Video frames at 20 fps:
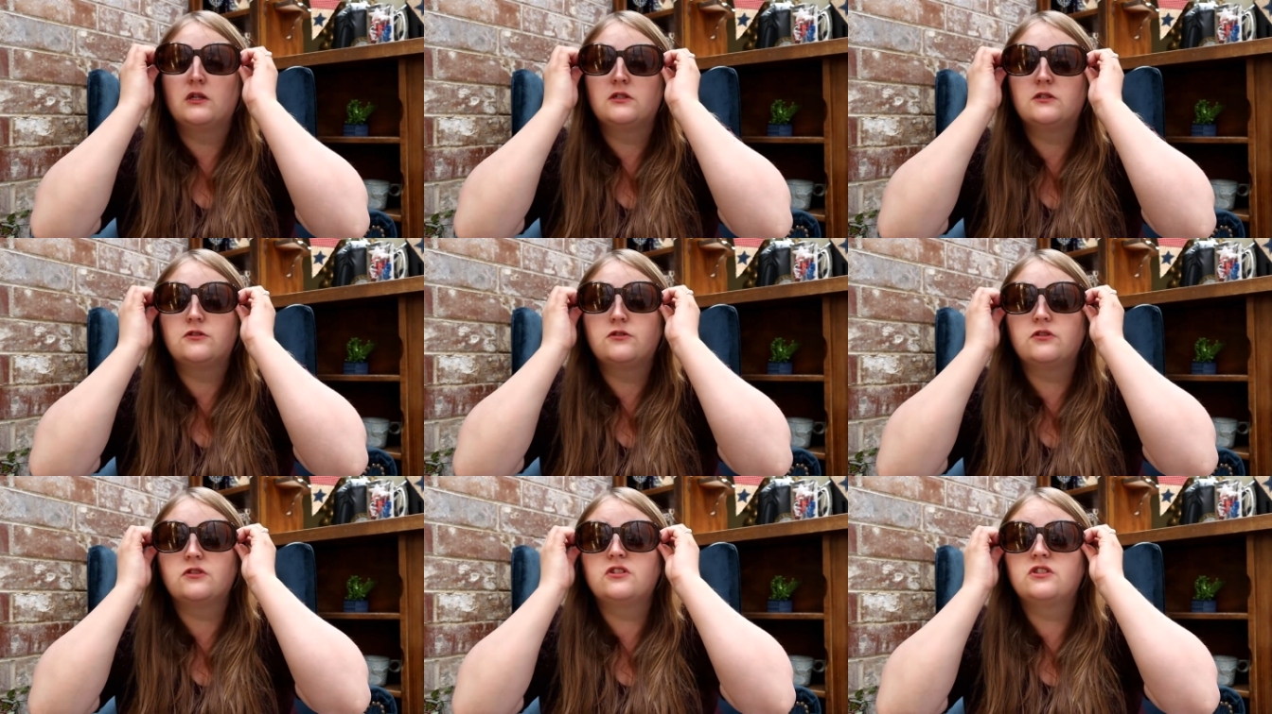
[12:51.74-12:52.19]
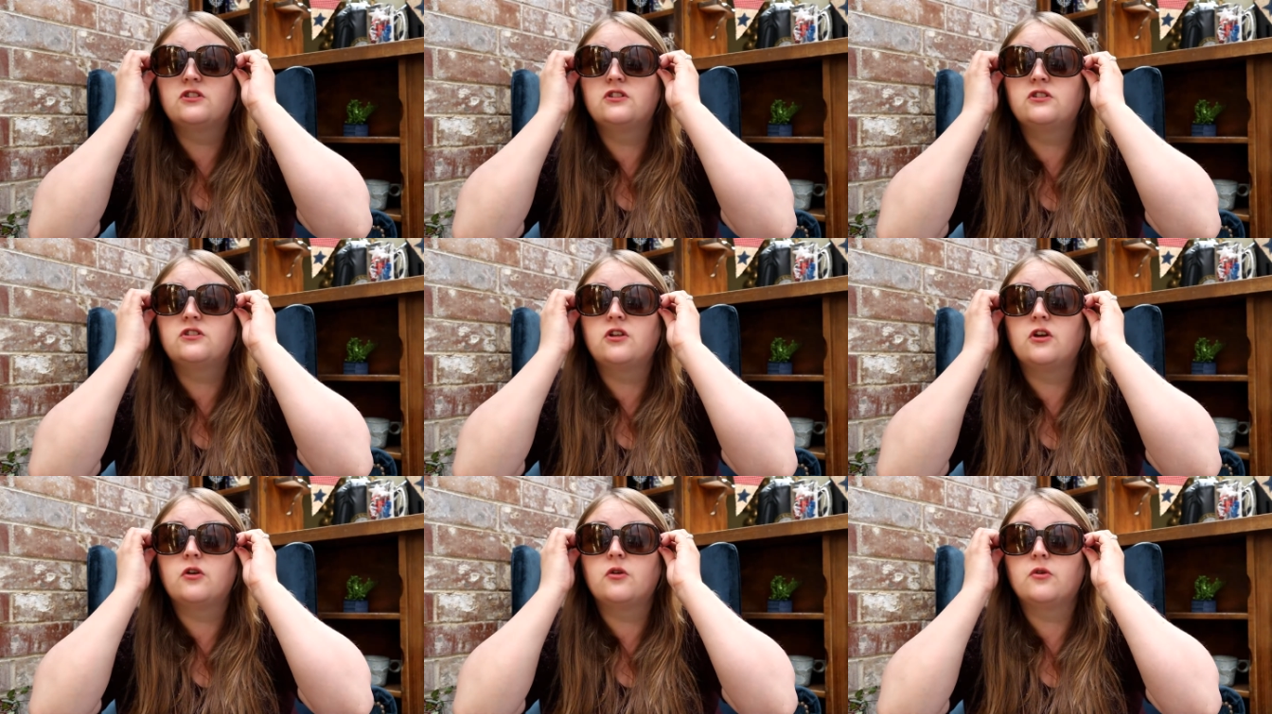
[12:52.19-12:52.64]
So they're
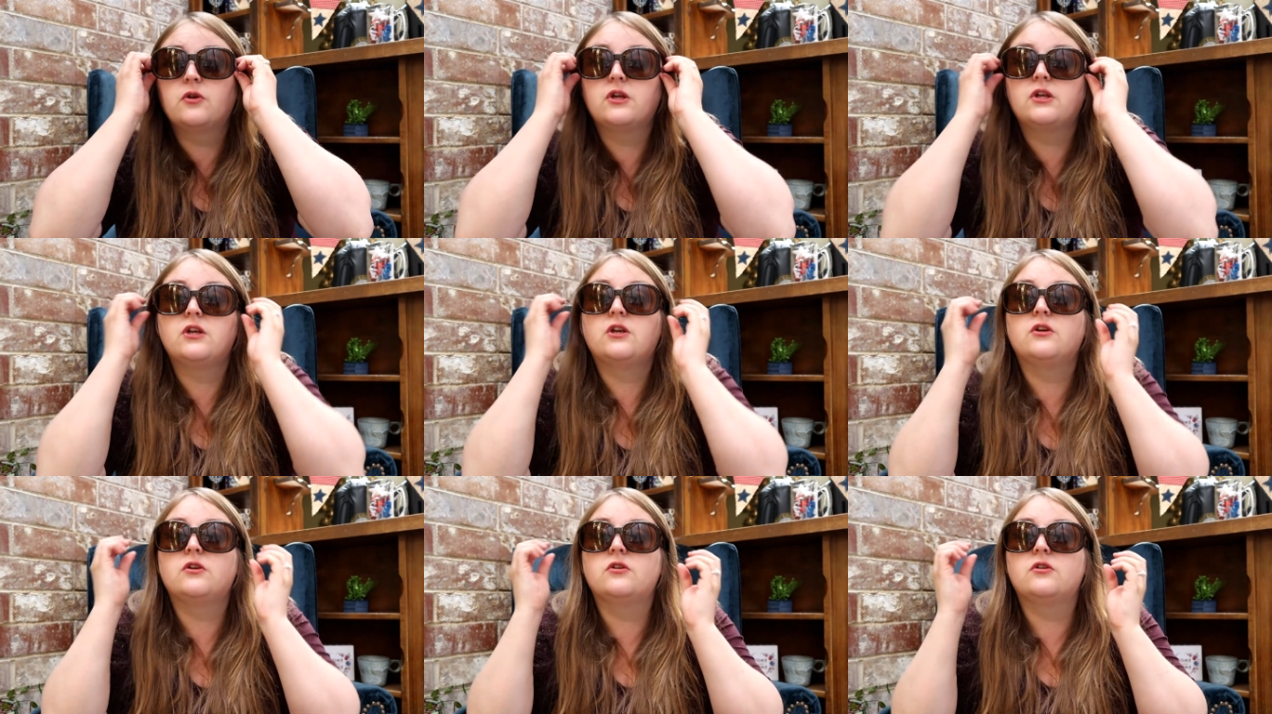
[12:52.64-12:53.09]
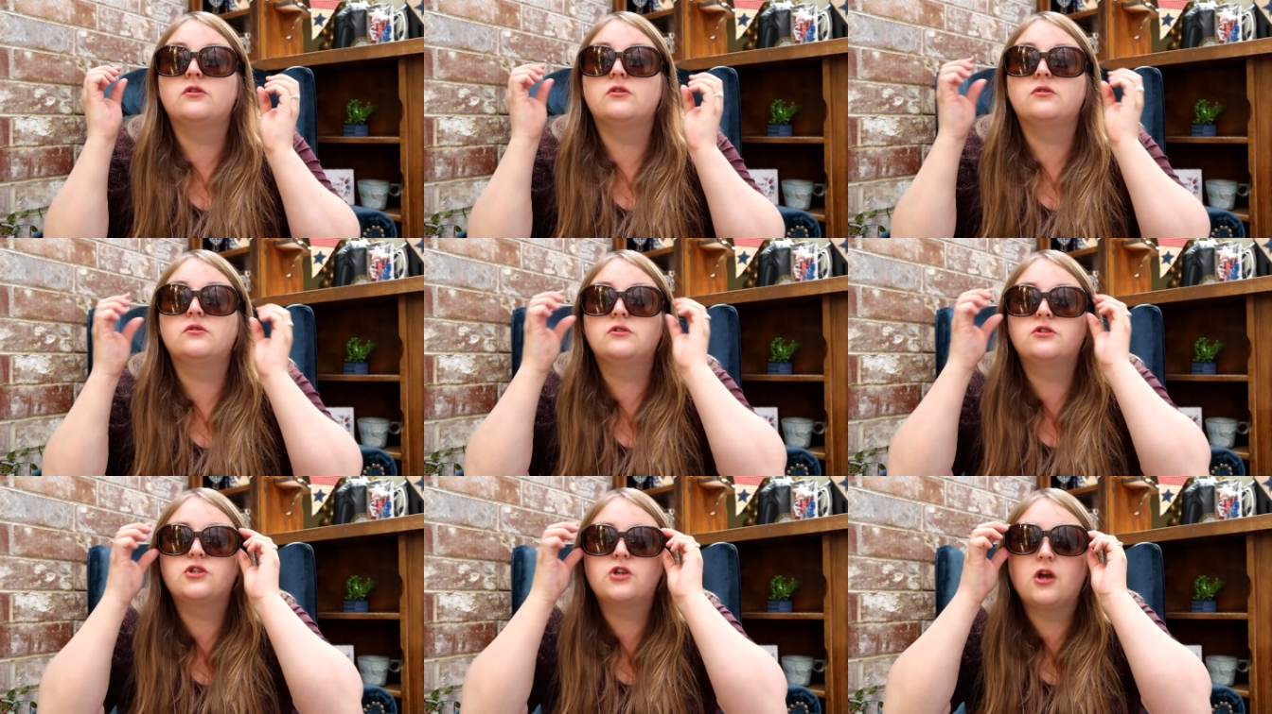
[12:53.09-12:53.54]
so
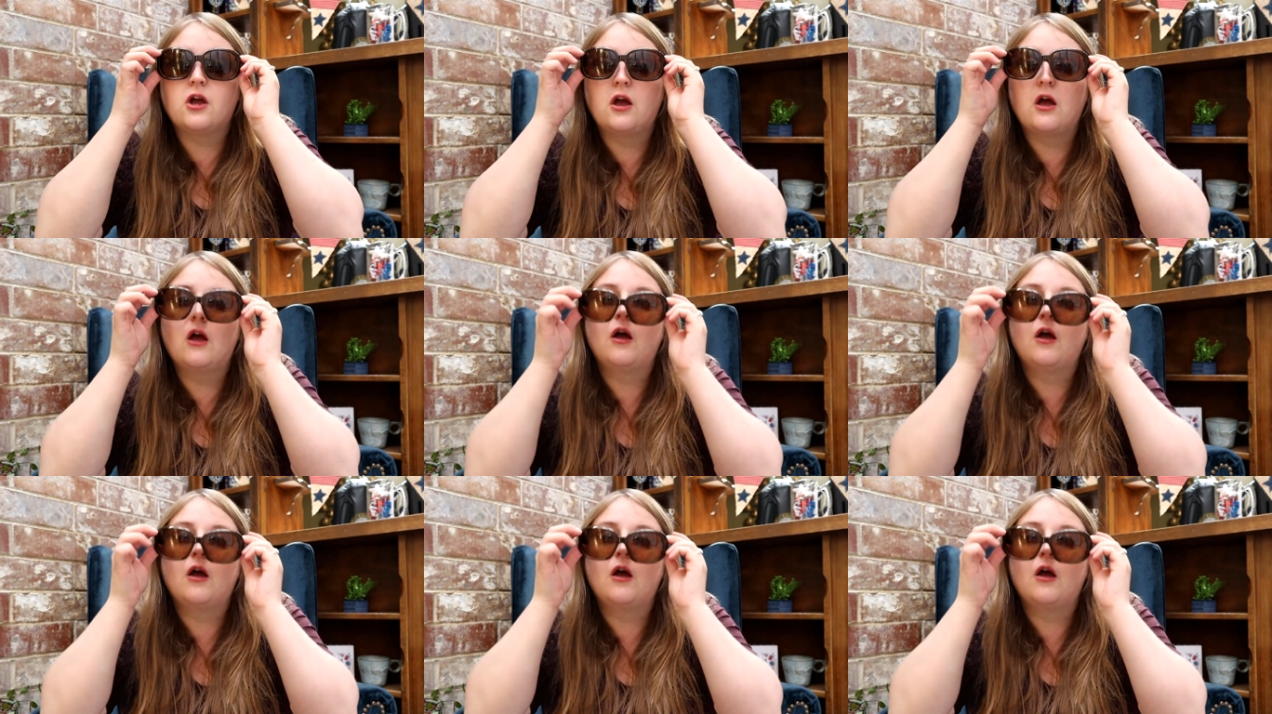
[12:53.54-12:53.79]
huge,